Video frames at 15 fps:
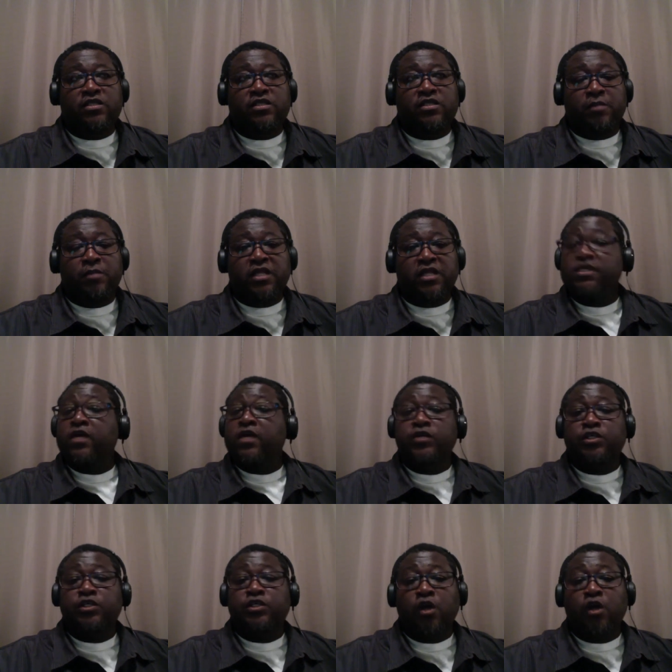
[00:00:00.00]
a military
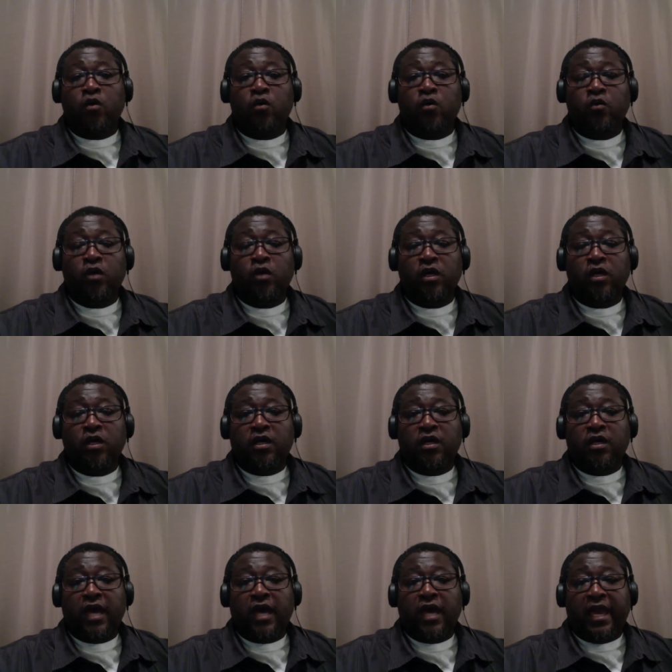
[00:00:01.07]
show
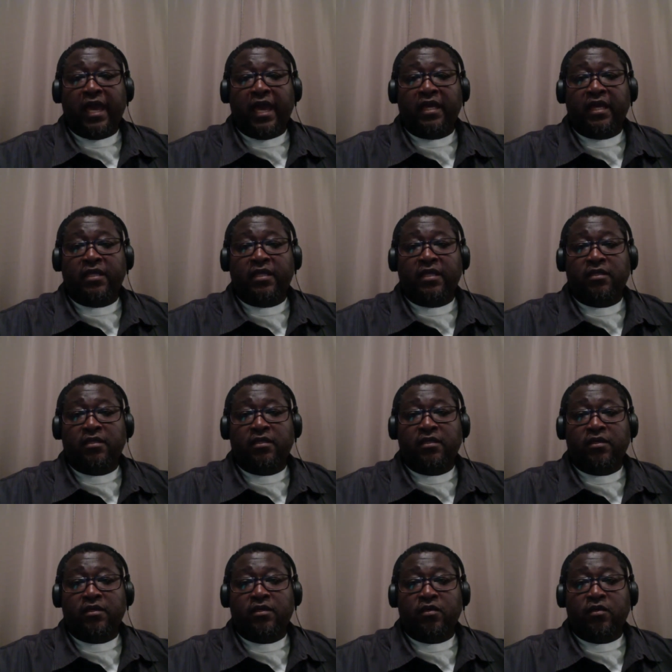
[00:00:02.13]
and
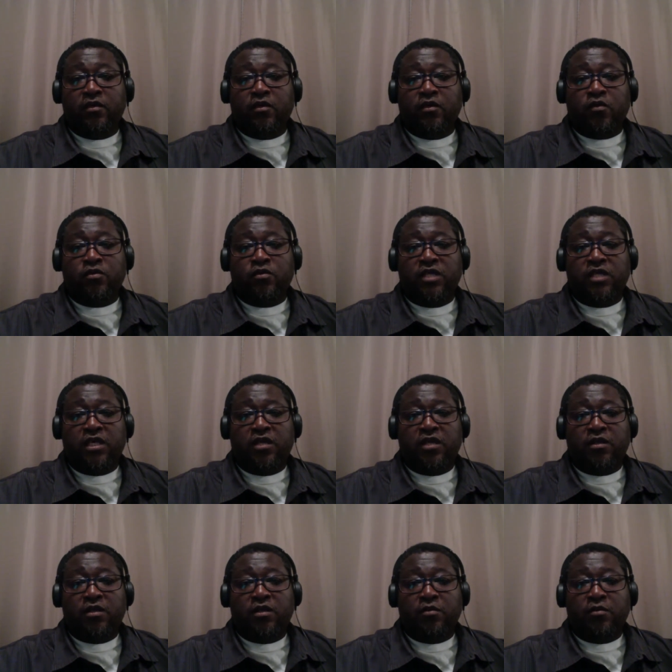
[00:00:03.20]
you don't
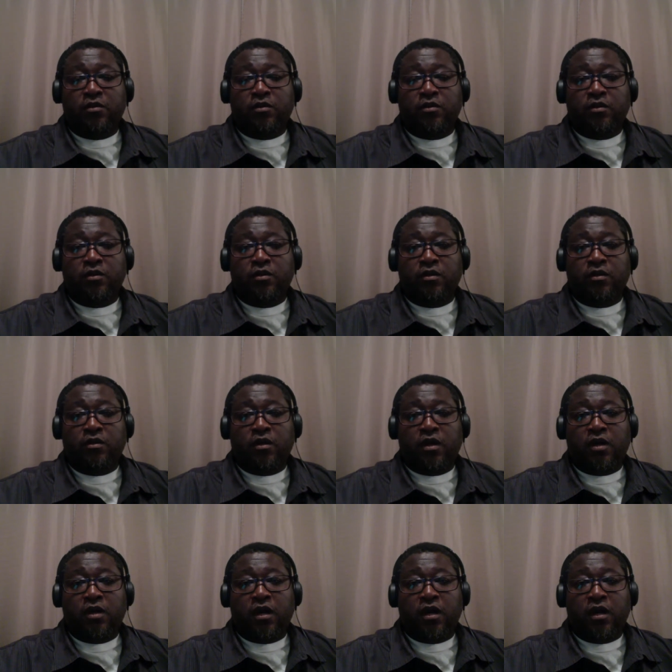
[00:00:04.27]
see
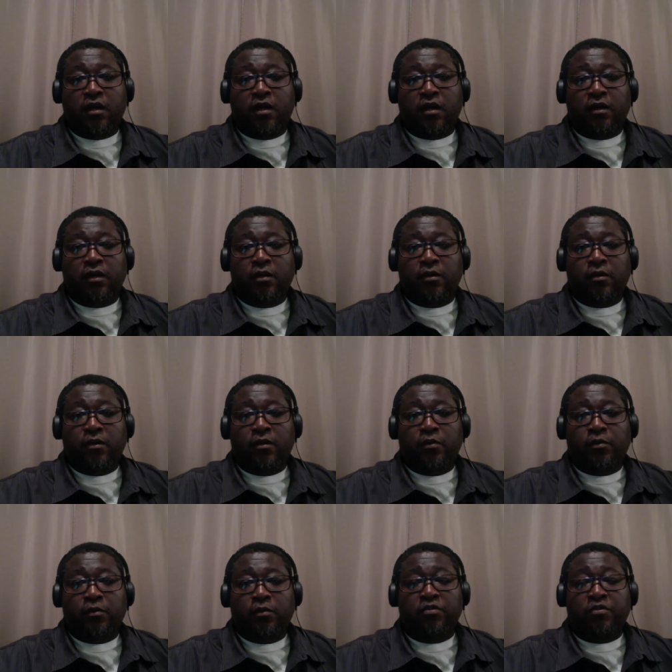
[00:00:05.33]
uh
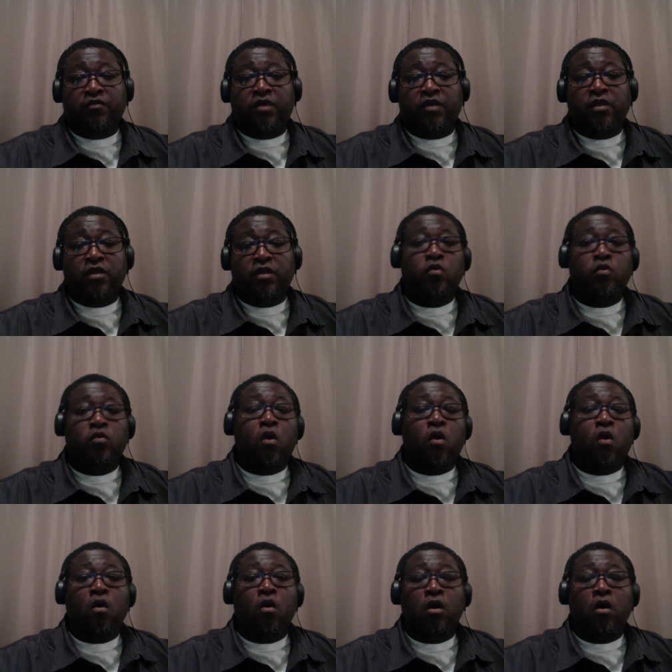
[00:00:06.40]
people of color who
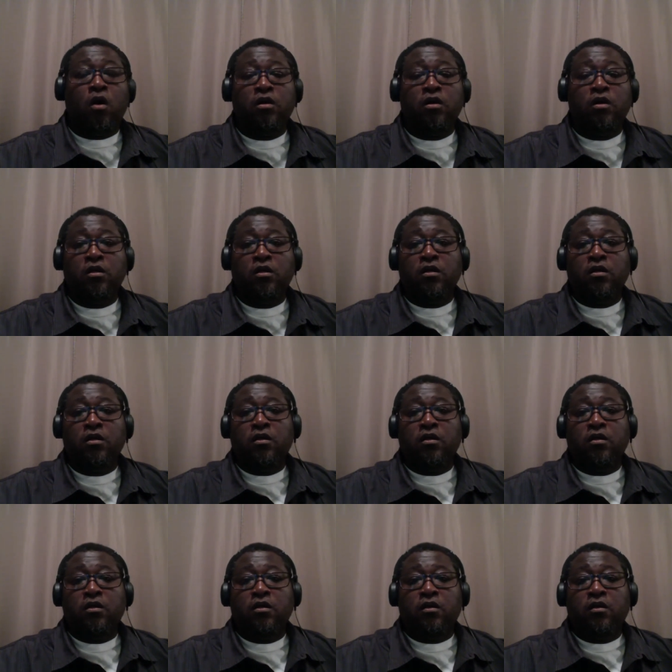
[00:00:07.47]
are
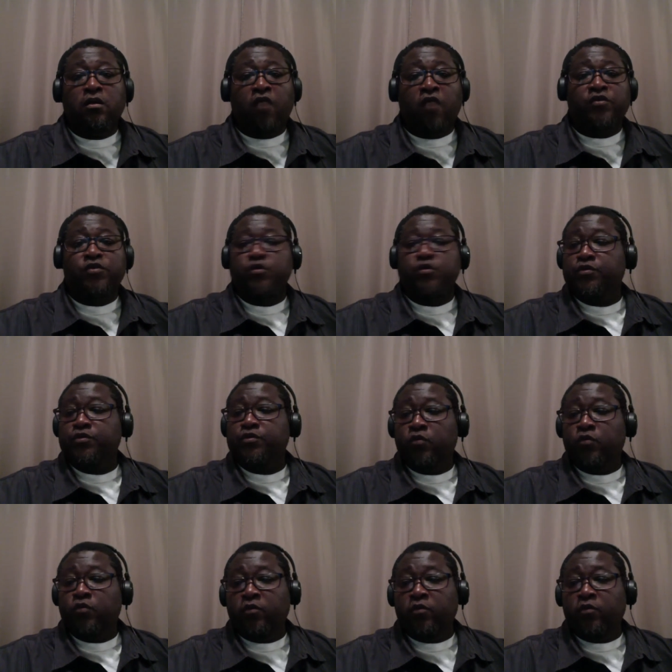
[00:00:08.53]
officers
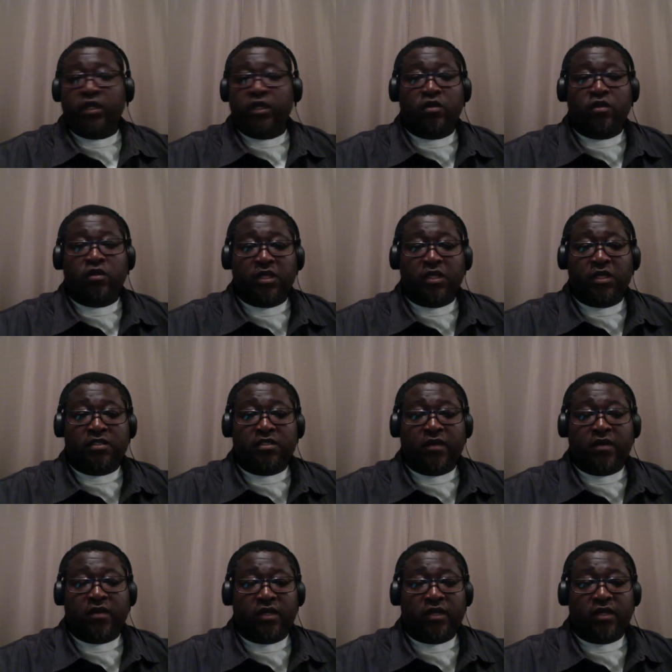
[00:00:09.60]
when we know in the
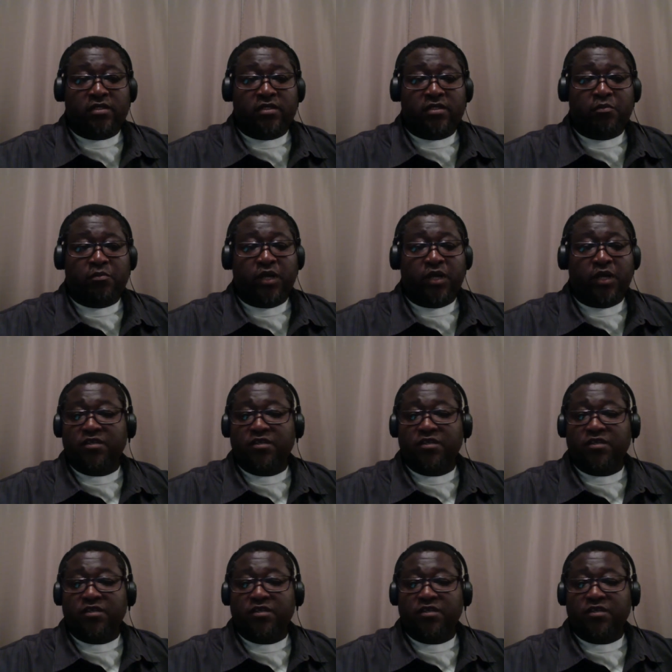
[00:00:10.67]
military is a bunch of